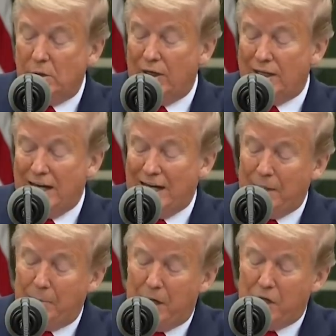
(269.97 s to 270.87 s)
on a
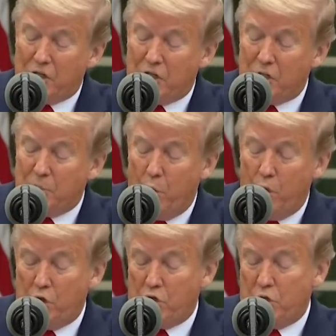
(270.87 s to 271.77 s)
daily basis
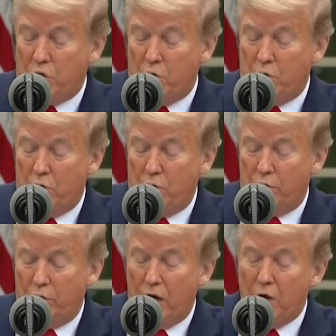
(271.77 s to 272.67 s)
points to
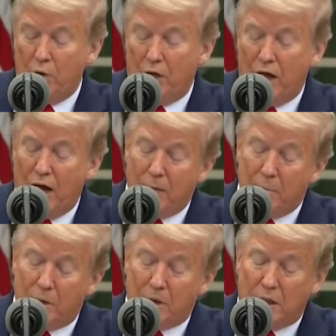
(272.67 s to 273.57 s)
the
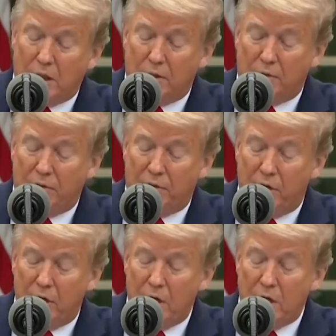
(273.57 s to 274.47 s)
unreliability of
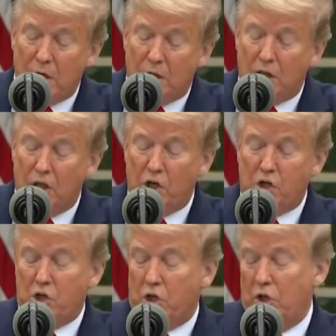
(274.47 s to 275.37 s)
the
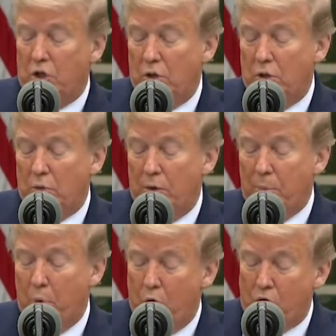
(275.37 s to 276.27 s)
initial
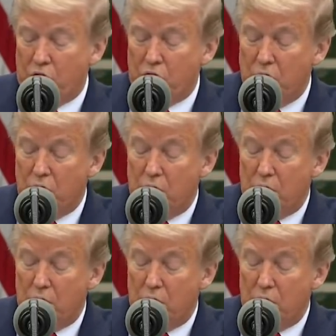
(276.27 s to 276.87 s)
reports,